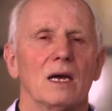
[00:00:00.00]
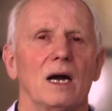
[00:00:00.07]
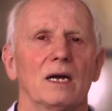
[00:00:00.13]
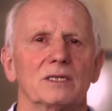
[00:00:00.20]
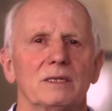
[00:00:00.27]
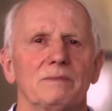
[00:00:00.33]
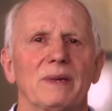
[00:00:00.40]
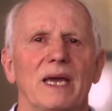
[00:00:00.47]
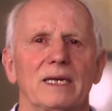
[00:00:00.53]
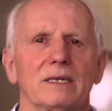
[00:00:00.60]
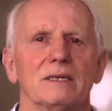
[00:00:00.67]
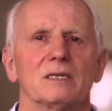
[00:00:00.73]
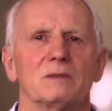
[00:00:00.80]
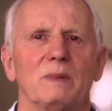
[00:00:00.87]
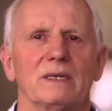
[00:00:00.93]

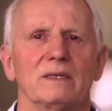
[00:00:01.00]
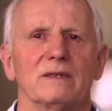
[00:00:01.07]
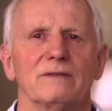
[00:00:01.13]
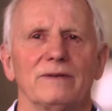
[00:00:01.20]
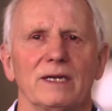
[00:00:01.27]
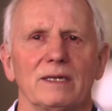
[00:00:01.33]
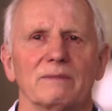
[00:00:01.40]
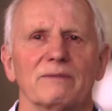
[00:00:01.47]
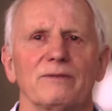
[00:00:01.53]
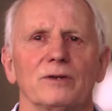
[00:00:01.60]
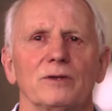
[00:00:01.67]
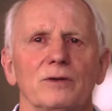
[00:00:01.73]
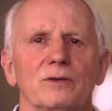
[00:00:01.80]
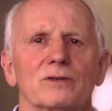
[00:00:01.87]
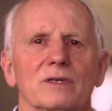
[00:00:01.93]
OxC-Beta is being developed
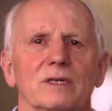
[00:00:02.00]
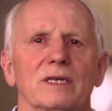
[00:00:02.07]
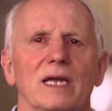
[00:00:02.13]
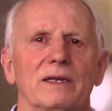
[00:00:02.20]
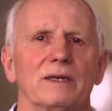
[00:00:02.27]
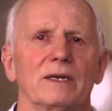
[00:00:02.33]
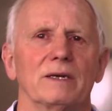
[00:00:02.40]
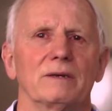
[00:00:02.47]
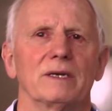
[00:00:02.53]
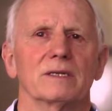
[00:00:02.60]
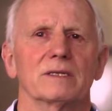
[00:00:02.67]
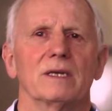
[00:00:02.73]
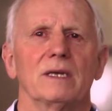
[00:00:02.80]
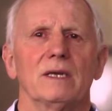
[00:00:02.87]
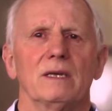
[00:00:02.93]
for use in other
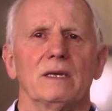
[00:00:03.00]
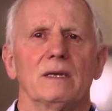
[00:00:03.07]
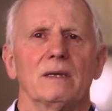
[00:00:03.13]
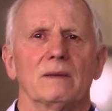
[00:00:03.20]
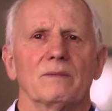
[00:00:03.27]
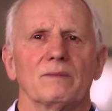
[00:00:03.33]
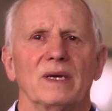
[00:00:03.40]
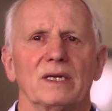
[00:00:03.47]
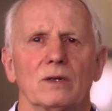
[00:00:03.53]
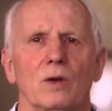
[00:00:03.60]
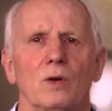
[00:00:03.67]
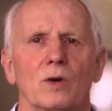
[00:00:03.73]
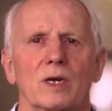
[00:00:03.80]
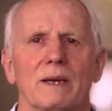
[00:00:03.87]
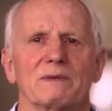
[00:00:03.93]
areas, but it
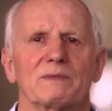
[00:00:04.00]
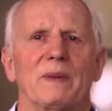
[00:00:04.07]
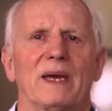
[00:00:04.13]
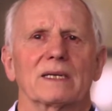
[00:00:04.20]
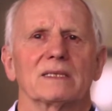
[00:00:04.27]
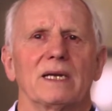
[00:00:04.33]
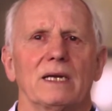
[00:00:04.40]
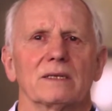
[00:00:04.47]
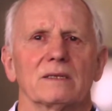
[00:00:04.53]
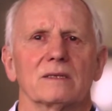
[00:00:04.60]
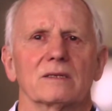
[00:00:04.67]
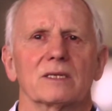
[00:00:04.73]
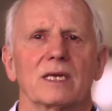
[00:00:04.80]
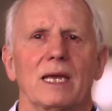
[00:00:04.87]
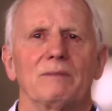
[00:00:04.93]
all comes back down to
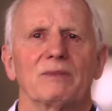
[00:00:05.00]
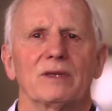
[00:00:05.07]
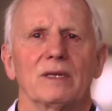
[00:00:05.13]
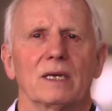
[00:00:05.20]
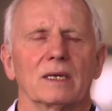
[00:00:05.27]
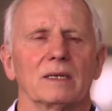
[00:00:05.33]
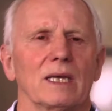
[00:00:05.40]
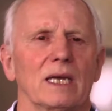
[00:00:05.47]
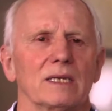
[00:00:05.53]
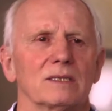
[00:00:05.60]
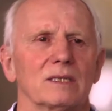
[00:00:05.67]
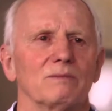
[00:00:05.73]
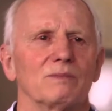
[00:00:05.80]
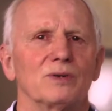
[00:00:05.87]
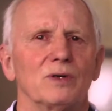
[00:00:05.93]
the same thing, and that
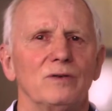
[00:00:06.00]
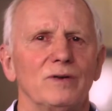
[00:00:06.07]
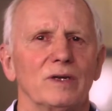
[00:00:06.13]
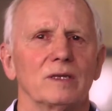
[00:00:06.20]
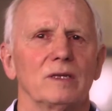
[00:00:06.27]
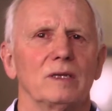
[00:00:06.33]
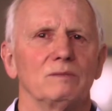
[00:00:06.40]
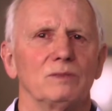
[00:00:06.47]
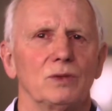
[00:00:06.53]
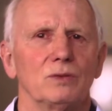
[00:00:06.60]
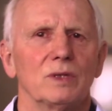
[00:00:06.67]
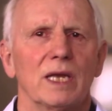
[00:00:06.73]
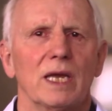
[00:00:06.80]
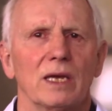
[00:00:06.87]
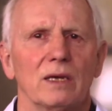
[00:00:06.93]
is improving the
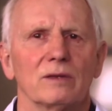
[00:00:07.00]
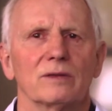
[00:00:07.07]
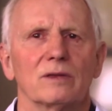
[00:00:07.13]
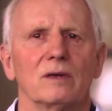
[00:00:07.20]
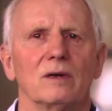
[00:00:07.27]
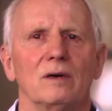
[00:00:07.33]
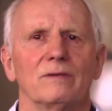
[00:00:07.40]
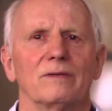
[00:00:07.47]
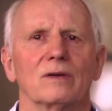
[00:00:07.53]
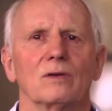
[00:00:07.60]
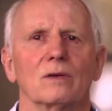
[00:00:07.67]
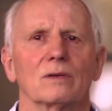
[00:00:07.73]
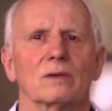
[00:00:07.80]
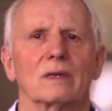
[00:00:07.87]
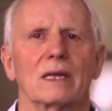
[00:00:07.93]
immune health of
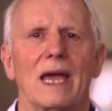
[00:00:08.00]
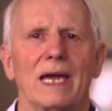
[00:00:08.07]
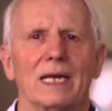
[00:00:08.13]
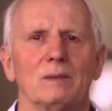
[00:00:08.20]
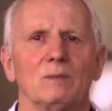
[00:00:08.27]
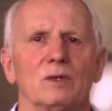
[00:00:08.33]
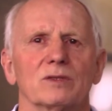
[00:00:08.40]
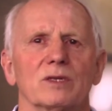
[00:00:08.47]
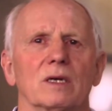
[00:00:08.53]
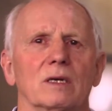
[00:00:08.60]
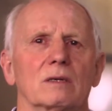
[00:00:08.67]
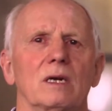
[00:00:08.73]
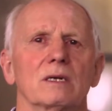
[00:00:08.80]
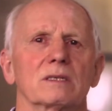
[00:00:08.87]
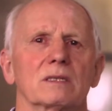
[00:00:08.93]
animals
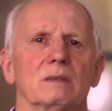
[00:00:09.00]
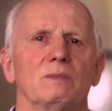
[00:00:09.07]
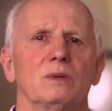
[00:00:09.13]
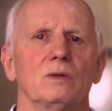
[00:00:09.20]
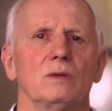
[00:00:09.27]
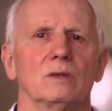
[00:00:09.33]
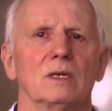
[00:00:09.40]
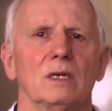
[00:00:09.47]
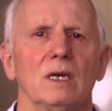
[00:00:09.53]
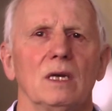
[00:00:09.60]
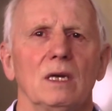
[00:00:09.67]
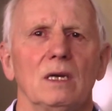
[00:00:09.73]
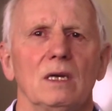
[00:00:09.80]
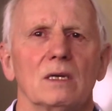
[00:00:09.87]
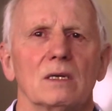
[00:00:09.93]
across the board.
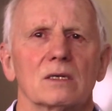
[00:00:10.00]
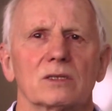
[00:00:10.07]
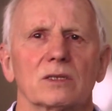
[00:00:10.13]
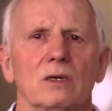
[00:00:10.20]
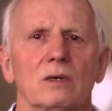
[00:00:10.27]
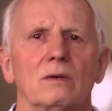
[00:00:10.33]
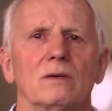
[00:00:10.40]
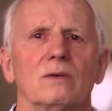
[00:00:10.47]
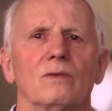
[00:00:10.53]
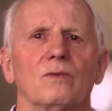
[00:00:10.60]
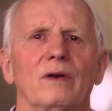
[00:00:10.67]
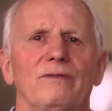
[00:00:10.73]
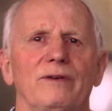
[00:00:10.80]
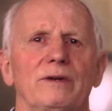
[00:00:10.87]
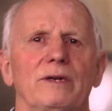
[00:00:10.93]
So
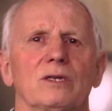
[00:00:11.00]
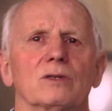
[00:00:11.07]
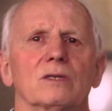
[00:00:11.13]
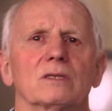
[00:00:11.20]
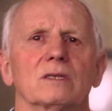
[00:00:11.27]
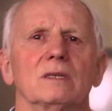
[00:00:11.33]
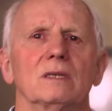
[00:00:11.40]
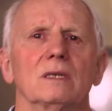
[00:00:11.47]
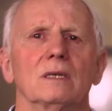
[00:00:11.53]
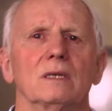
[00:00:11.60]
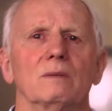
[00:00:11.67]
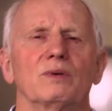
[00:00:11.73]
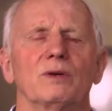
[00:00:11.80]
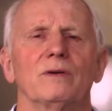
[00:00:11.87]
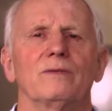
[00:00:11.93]
we're very interested
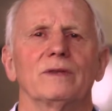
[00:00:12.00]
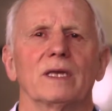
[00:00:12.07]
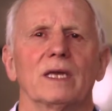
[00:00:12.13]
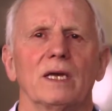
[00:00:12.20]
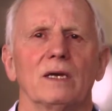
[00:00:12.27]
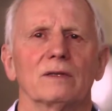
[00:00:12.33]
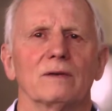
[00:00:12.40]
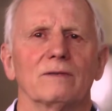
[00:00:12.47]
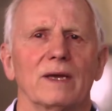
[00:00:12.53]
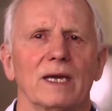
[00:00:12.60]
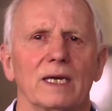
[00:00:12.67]
in improving the health of